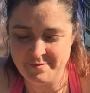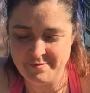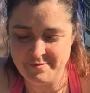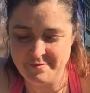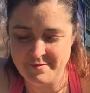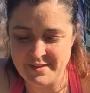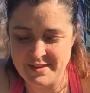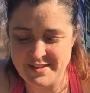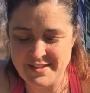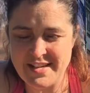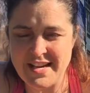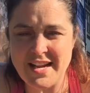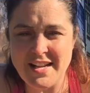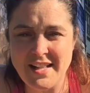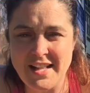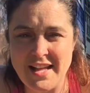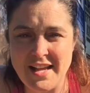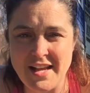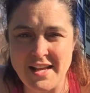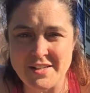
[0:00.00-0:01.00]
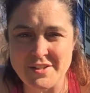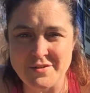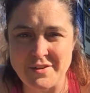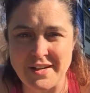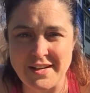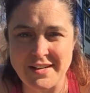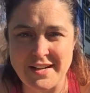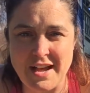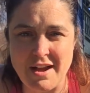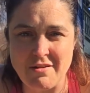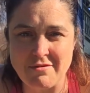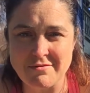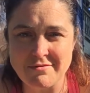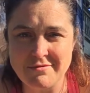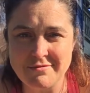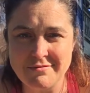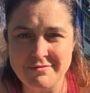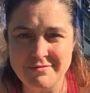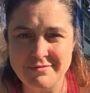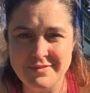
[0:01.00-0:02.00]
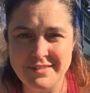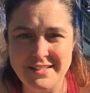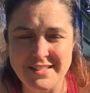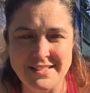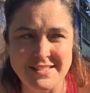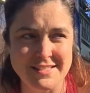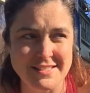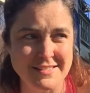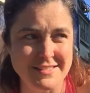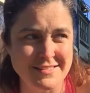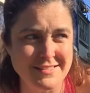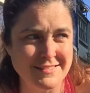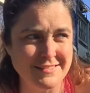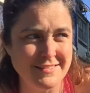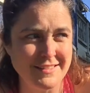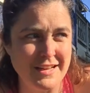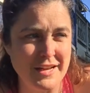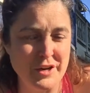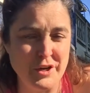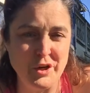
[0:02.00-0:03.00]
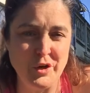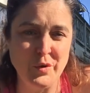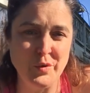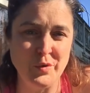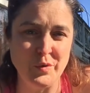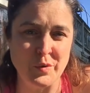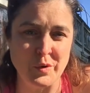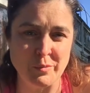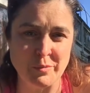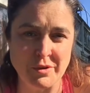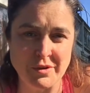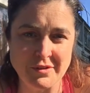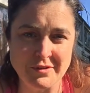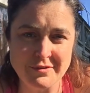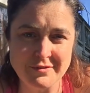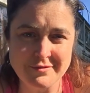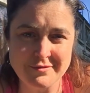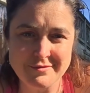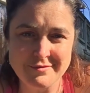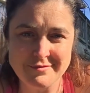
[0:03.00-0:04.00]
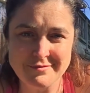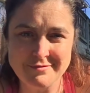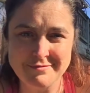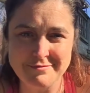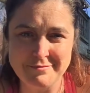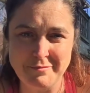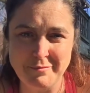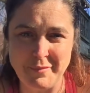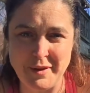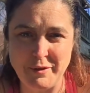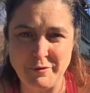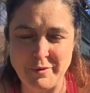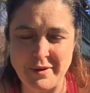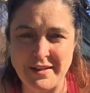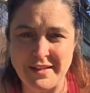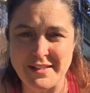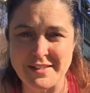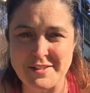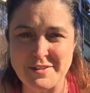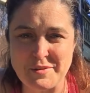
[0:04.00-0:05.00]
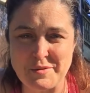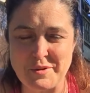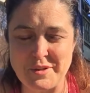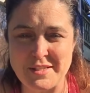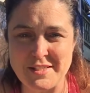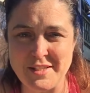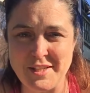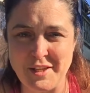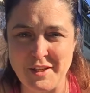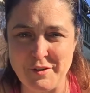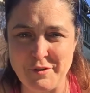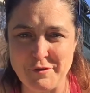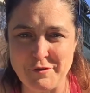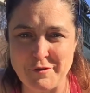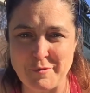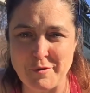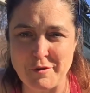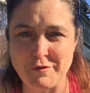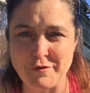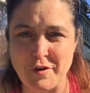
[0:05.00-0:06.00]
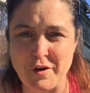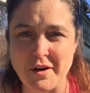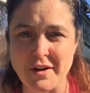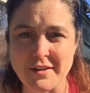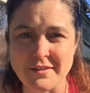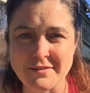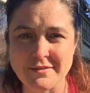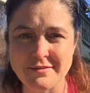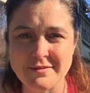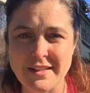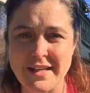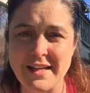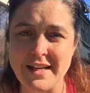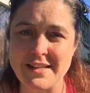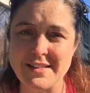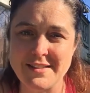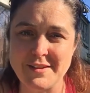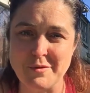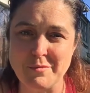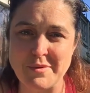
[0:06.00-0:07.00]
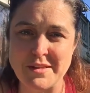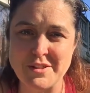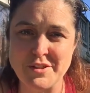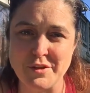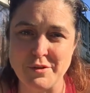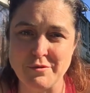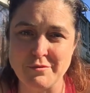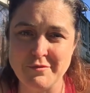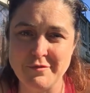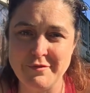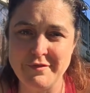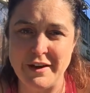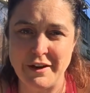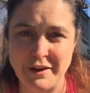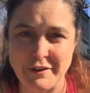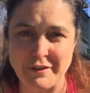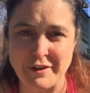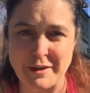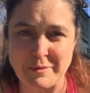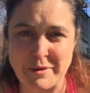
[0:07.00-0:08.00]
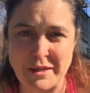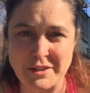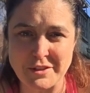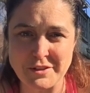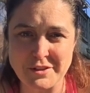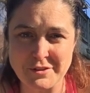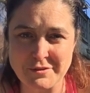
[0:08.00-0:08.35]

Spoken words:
It's kind of like us right now. This is a new normal. Me reading stories to you from afar, and I still miss you very, very much.